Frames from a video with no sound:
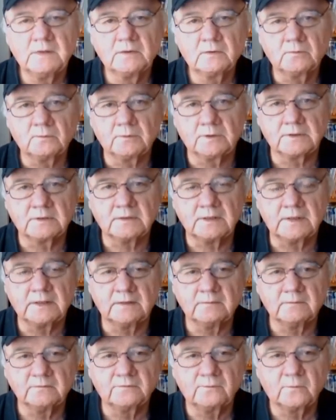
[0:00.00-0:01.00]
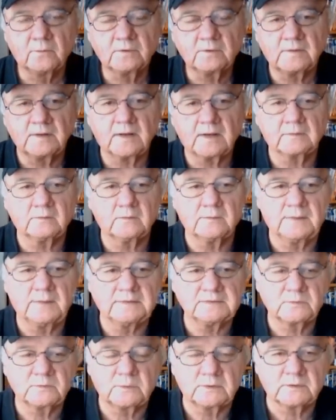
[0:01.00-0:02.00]
Rick Needham for the
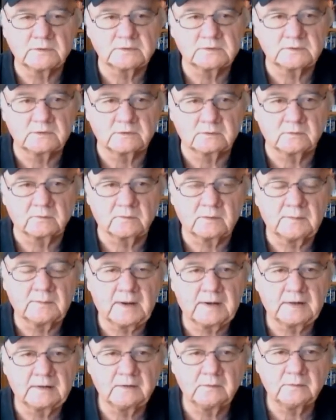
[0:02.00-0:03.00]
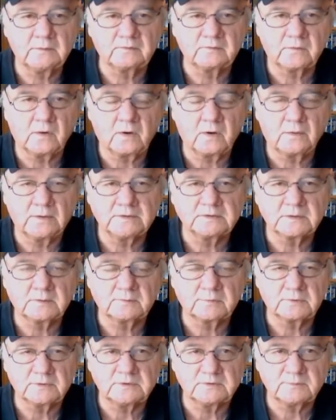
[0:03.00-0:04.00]
Equibase Winner's Circle, reminding you as always to
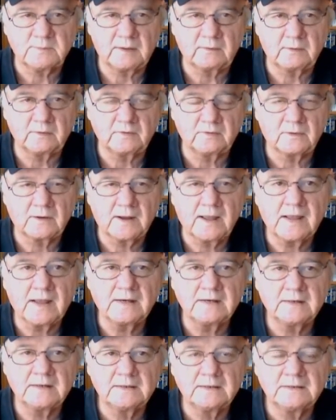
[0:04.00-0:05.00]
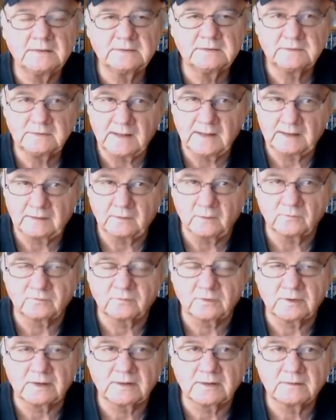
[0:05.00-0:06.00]
please bet with your head, not over.